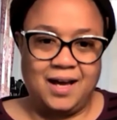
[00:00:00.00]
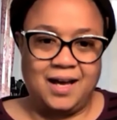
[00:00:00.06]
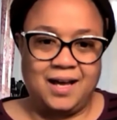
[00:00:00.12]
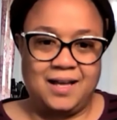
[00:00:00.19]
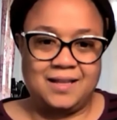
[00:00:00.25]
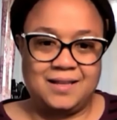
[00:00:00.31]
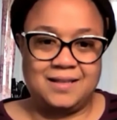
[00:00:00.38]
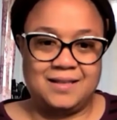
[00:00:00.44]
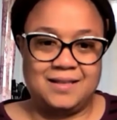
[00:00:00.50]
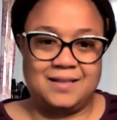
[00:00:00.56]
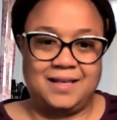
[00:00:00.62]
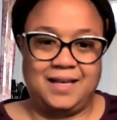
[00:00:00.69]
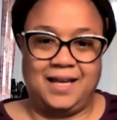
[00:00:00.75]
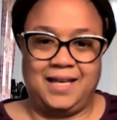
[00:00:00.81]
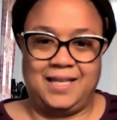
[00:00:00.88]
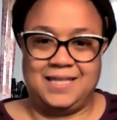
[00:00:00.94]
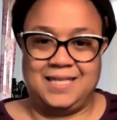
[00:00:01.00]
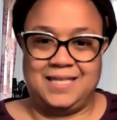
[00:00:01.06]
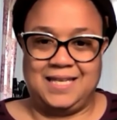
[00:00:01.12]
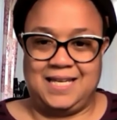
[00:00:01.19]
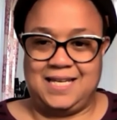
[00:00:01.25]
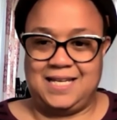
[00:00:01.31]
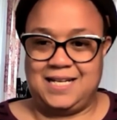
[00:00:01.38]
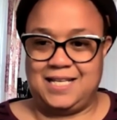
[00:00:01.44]
And
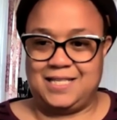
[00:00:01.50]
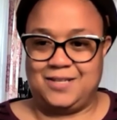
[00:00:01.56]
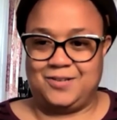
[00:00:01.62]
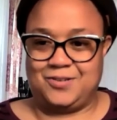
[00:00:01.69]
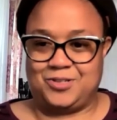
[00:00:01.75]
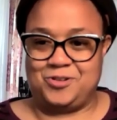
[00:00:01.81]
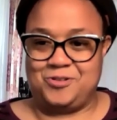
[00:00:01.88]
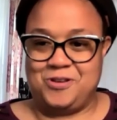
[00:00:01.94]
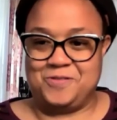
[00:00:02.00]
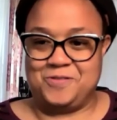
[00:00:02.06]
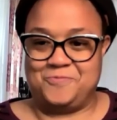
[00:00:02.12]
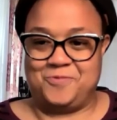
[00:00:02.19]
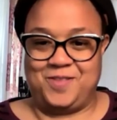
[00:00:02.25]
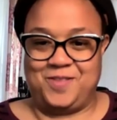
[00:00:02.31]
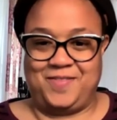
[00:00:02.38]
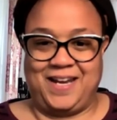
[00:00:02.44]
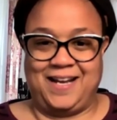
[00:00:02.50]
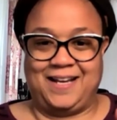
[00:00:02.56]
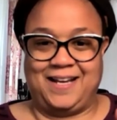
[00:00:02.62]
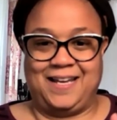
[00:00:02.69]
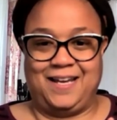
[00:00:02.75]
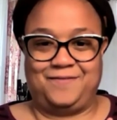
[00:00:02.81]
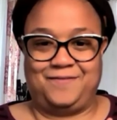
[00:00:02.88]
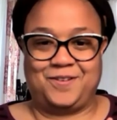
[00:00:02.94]
then there's another one that I
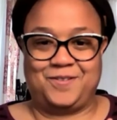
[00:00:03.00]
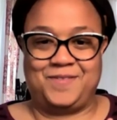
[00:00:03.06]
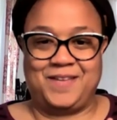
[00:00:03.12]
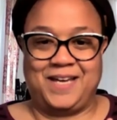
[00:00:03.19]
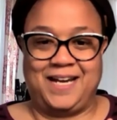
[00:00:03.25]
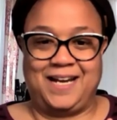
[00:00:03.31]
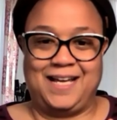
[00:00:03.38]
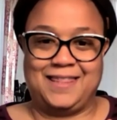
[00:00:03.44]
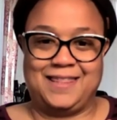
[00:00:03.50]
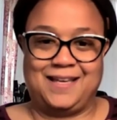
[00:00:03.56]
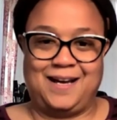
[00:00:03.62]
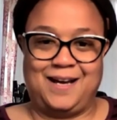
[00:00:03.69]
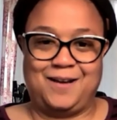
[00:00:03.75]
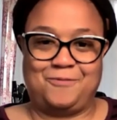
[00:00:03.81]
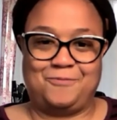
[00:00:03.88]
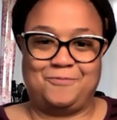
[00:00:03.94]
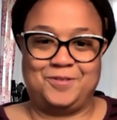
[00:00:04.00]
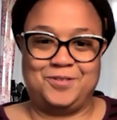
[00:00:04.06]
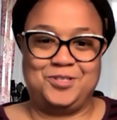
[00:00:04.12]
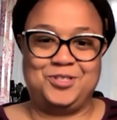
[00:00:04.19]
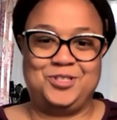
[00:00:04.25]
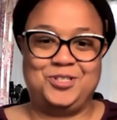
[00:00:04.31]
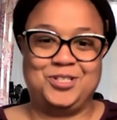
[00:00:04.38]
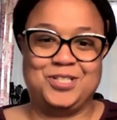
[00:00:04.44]
gave her that I thought
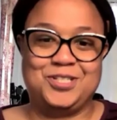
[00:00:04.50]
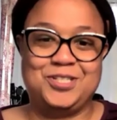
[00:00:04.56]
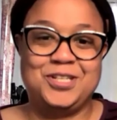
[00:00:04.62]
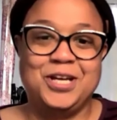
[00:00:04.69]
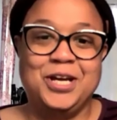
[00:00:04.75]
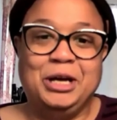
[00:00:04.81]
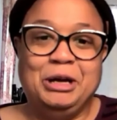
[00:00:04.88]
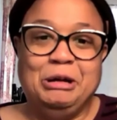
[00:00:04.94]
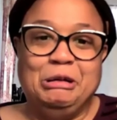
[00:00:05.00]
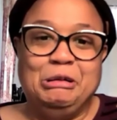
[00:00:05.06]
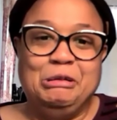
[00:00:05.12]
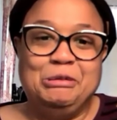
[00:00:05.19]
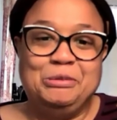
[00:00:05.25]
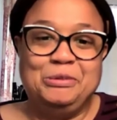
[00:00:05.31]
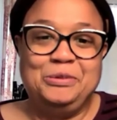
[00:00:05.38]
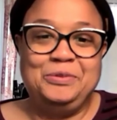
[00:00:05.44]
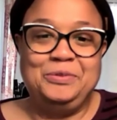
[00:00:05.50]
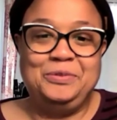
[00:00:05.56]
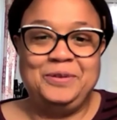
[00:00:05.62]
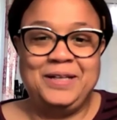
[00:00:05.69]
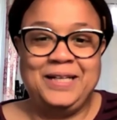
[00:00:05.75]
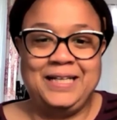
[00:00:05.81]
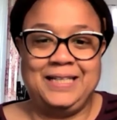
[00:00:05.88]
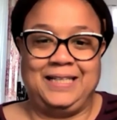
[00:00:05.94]
was just
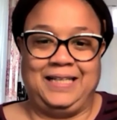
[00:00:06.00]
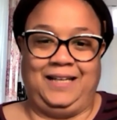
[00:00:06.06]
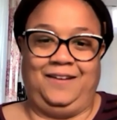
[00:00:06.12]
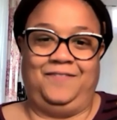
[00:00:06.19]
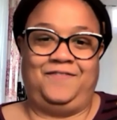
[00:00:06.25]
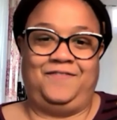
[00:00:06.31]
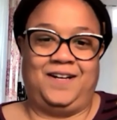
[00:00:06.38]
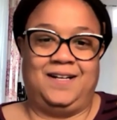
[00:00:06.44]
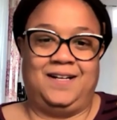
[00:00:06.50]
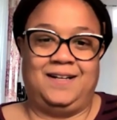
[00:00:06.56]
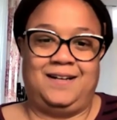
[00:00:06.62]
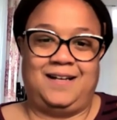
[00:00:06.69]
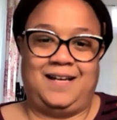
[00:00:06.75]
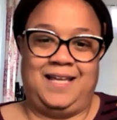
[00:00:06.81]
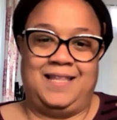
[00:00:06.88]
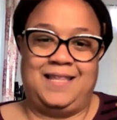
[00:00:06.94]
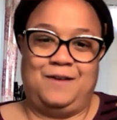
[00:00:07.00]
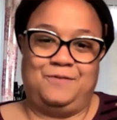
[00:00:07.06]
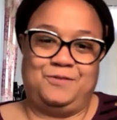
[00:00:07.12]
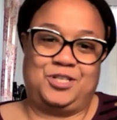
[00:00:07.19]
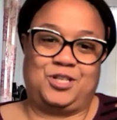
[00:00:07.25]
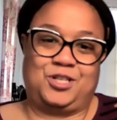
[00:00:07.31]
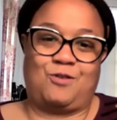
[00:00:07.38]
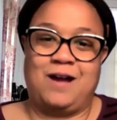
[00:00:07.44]
really fun, and
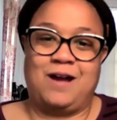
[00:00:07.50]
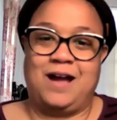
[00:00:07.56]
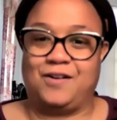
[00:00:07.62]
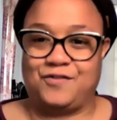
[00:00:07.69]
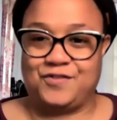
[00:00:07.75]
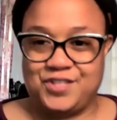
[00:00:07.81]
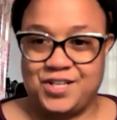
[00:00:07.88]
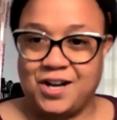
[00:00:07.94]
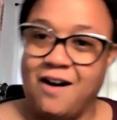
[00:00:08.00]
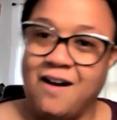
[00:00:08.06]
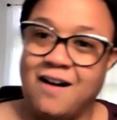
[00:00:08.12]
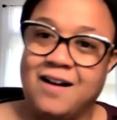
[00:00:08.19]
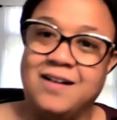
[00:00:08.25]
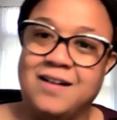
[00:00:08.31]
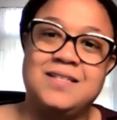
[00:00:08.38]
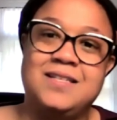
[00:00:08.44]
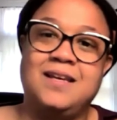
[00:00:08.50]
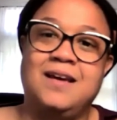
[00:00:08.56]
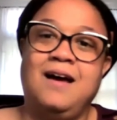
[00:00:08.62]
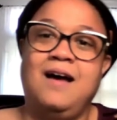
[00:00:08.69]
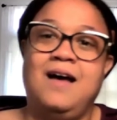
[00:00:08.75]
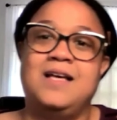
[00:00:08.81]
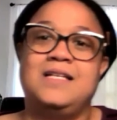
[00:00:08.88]
that was the Crown of Stars.